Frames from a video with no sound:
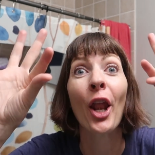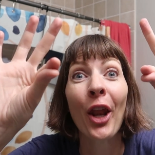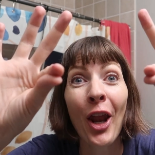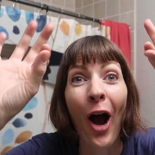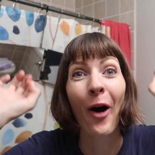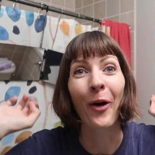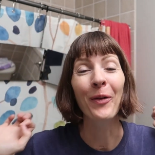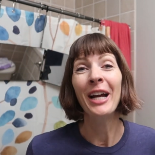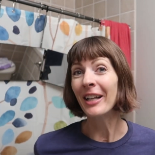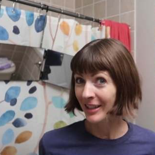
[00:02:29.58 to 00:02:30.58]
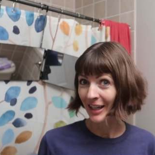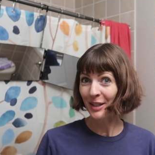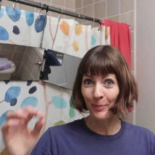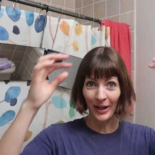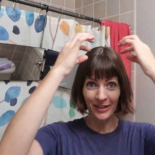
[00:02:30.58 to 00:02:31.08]
No. Did
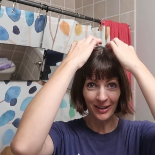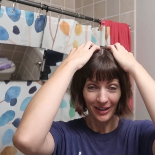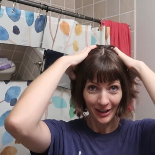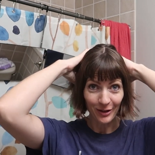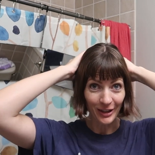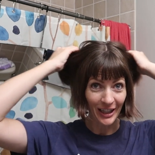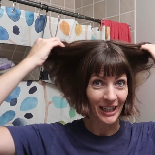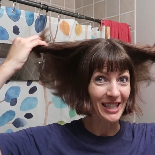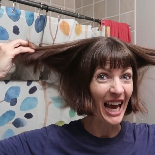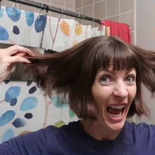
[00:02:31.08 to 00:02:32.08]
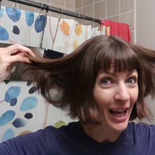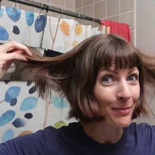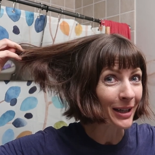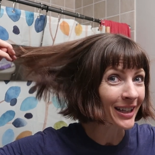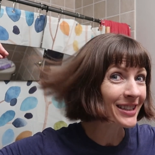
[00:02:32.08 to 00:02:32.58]
I spend literally 10
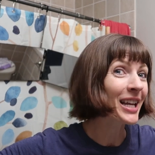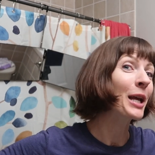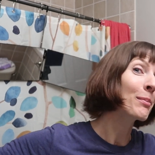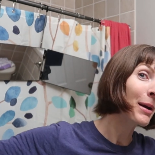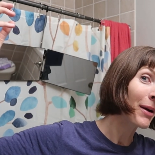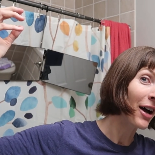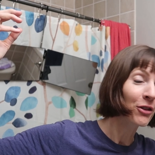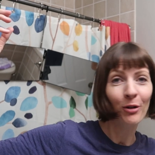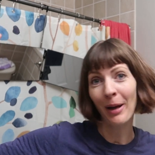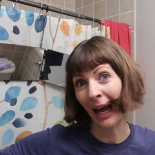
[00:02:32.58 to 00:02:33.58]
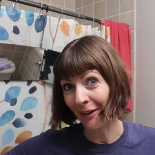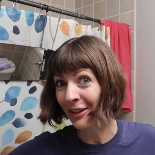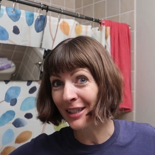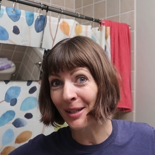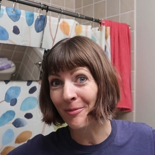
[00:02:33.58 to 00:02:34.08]
minutes in my bathroom
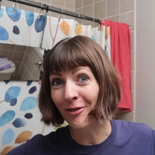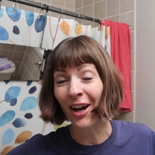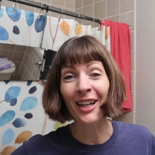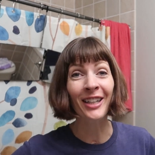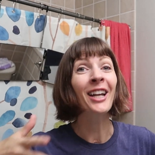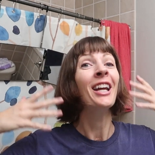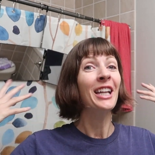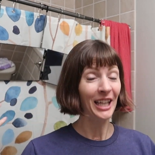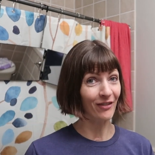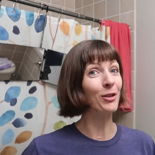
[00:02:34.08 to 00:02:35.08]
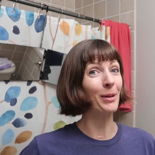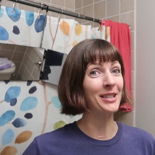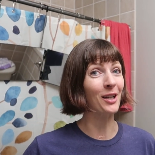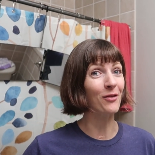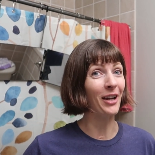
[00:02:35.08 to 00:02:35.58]
having some fun, giving
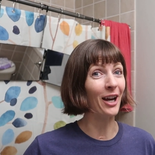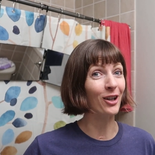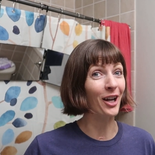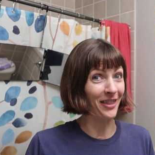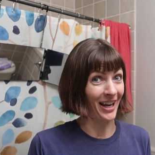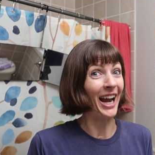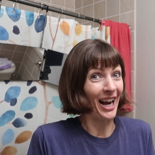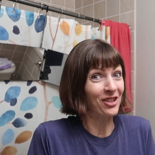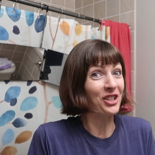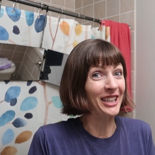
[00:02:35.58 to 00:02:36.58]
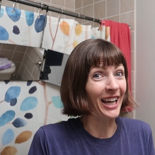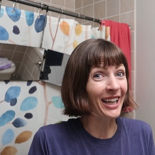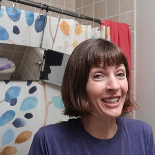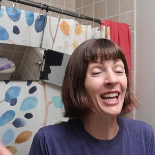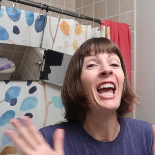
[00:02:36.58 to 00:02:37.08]
myself a haircut that I actually
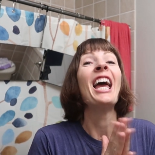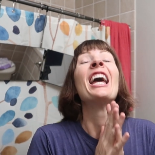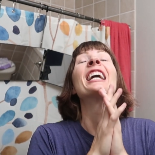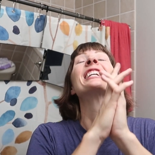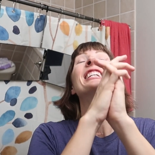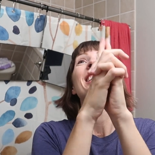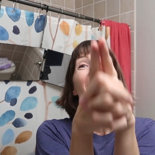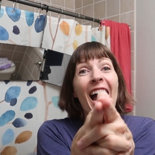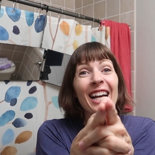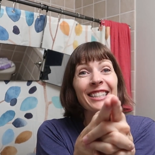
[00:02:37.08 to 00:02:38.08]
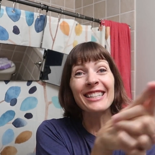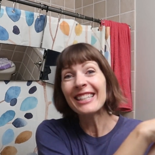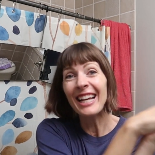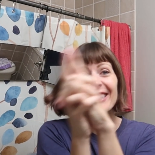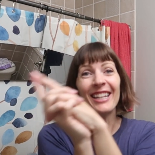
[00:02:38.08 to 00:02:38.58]
like? Yes,
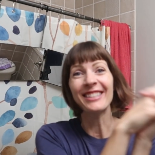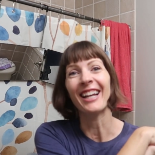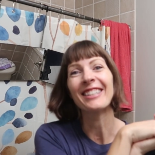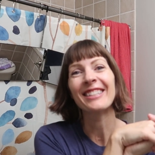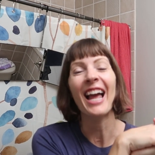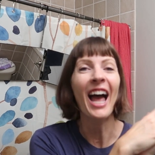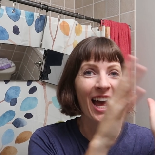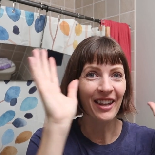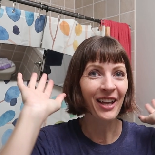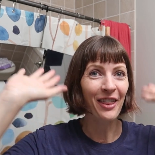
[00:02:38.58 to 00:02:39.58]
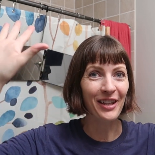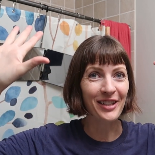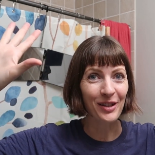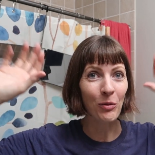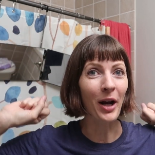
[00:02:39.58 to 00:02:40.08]
yes, yes, yes. And
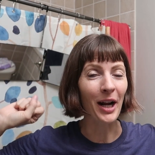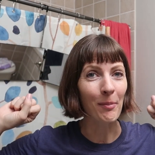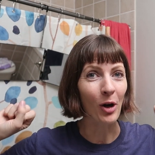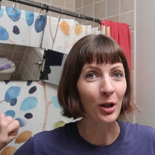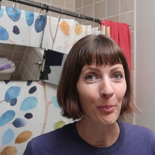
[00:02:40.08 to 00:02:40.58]
this is what I'm all